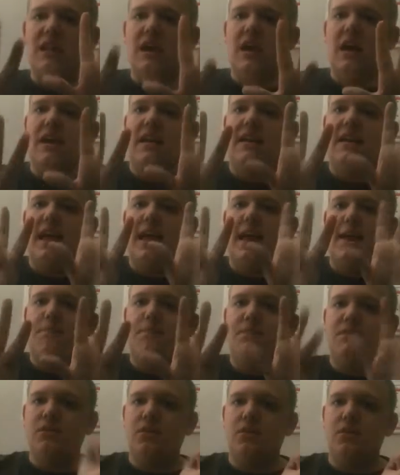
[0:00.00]
9
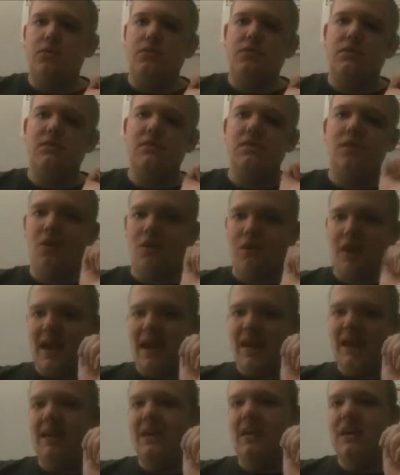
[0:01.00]
episodes.
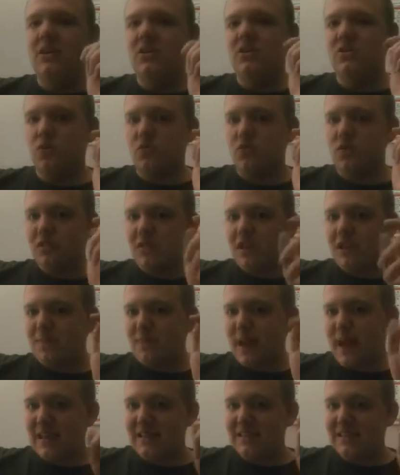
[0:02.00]
Okay? So good
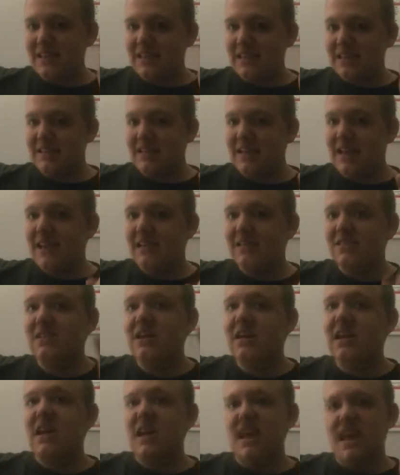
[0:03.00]
luck passing this
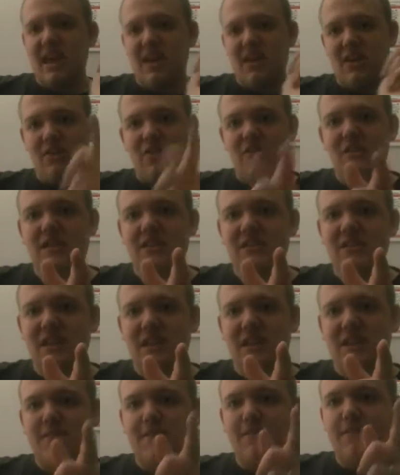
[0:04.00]
test, and good luck
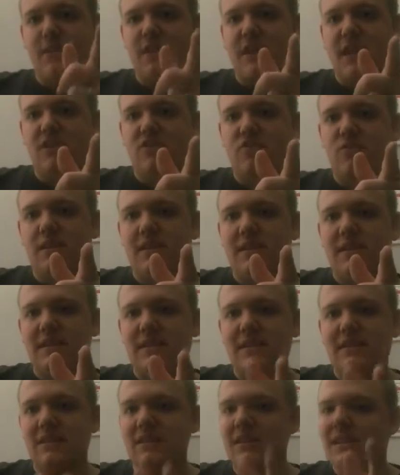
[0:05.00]
studying for next
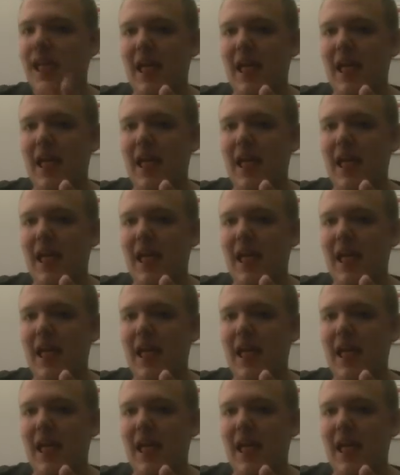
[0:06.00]
week's